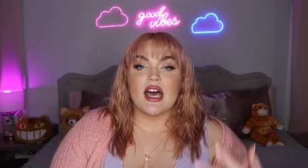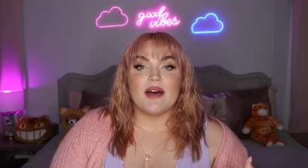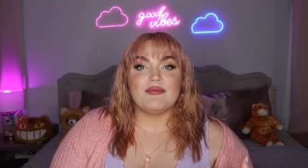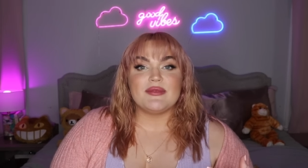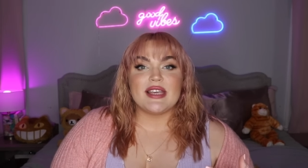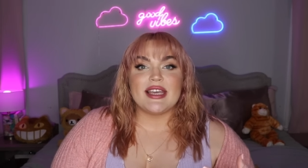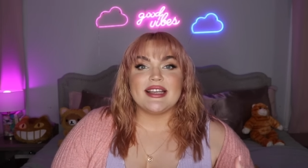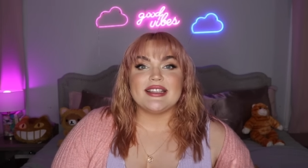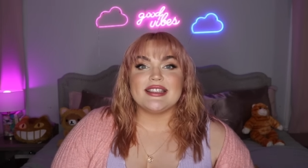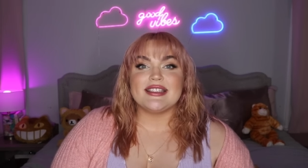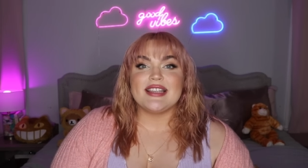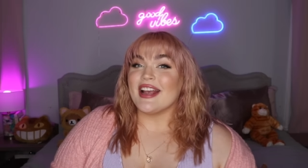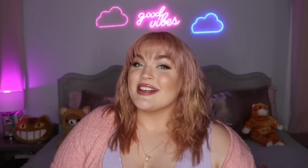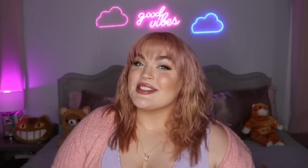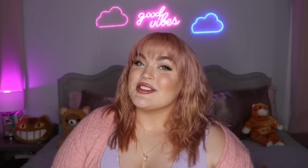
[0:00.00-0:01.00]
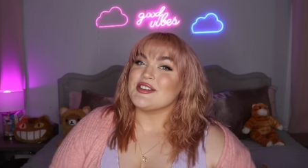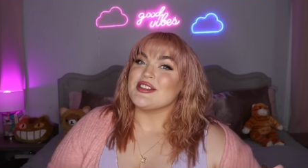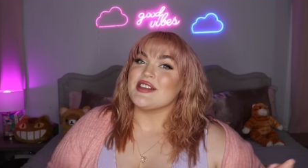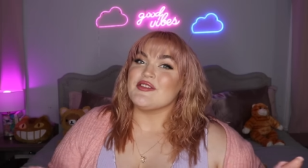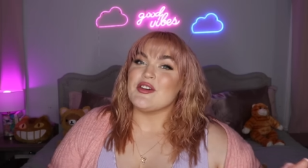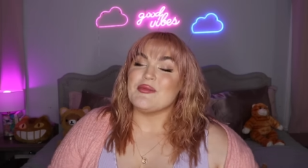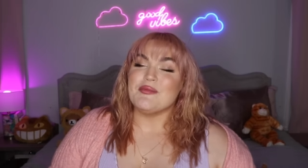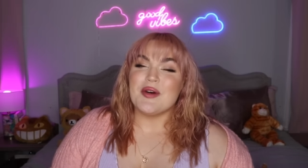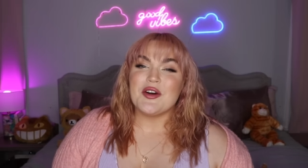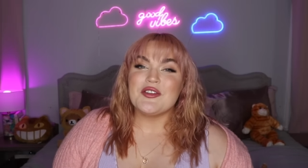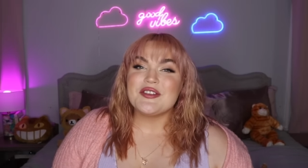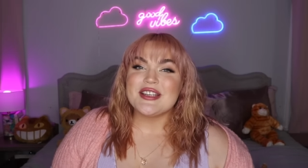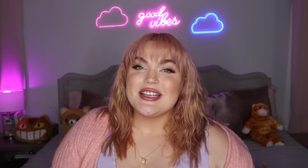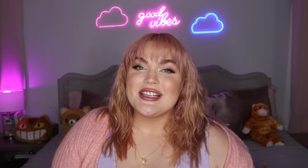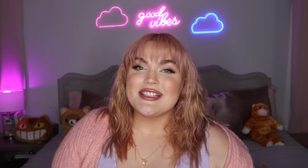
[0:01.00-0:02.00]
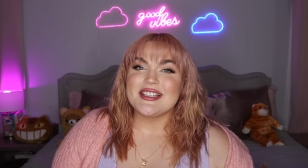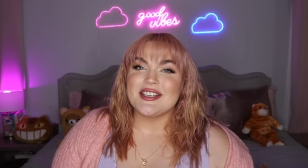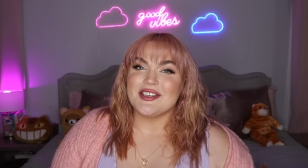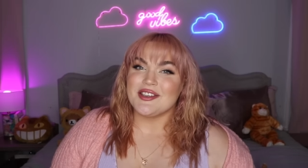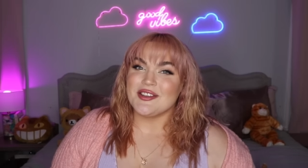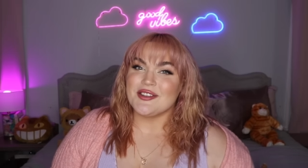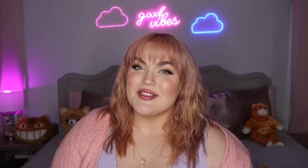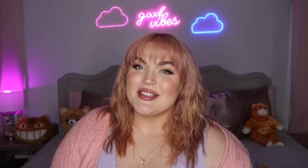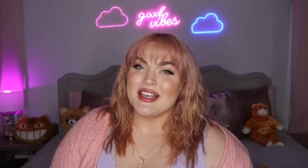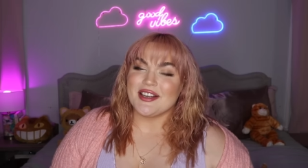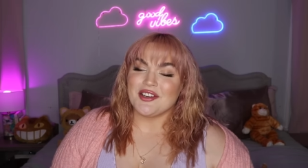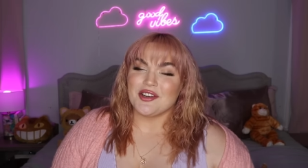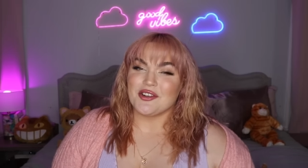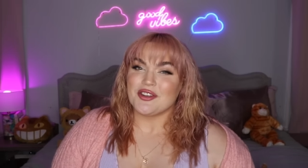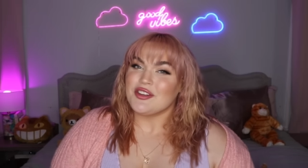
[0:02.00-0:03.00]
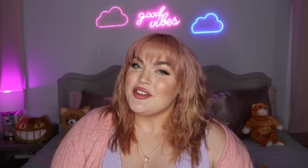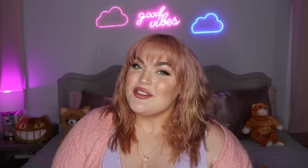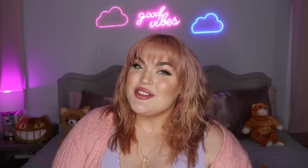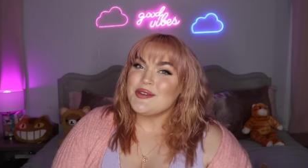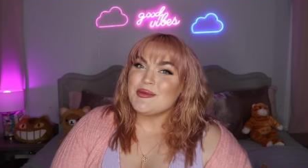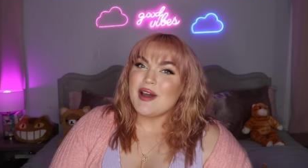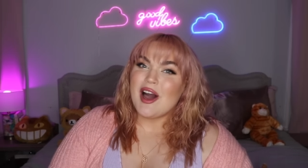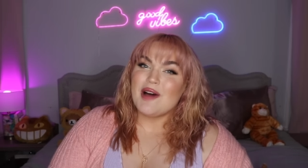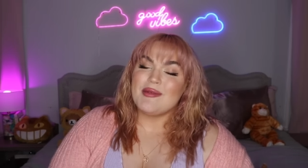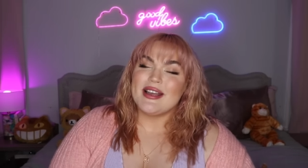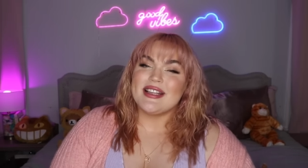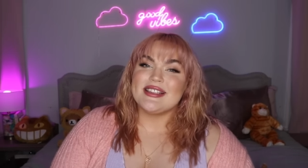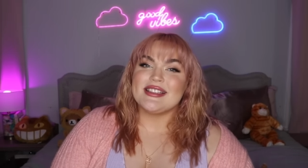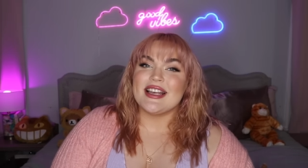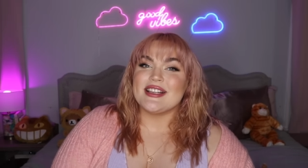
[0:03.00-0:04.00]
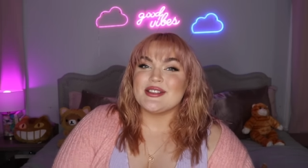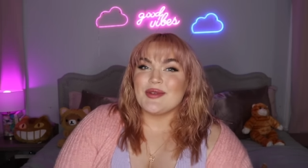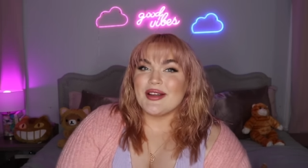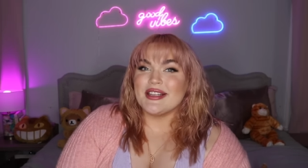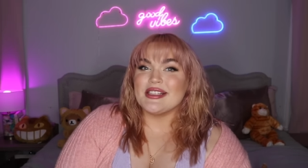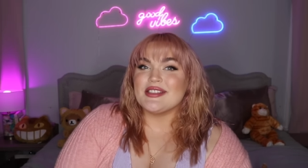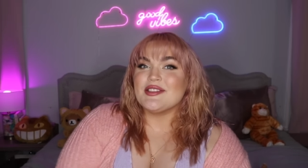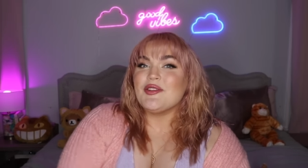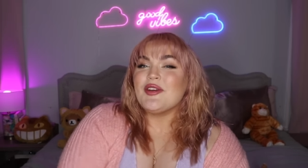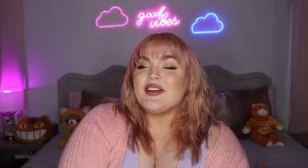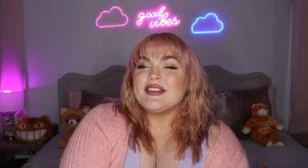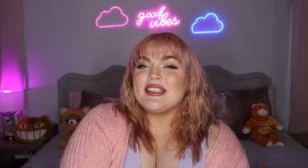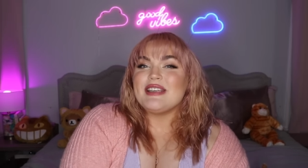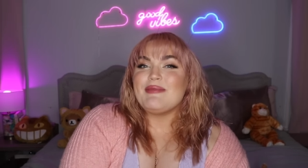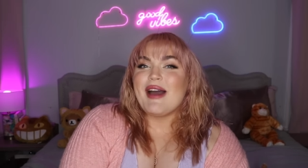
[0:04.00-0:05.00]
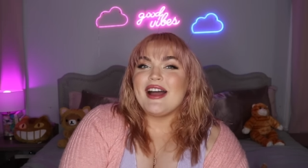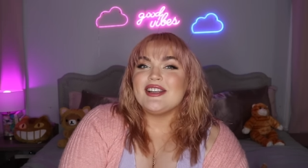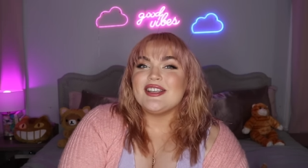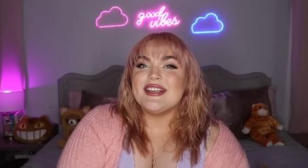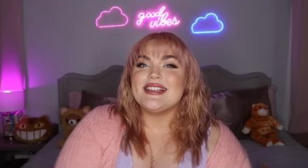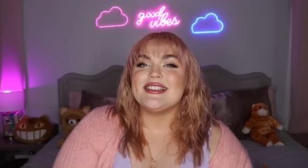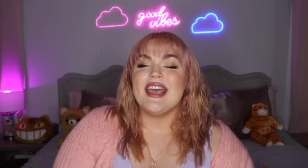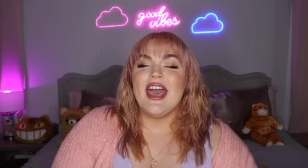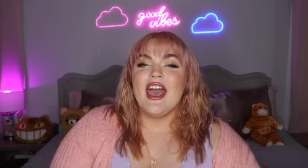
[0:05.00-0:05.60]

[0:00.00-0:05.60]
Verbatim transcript: updates, exclusive emojis to use in your YouTube comments, as well as loyalty badges,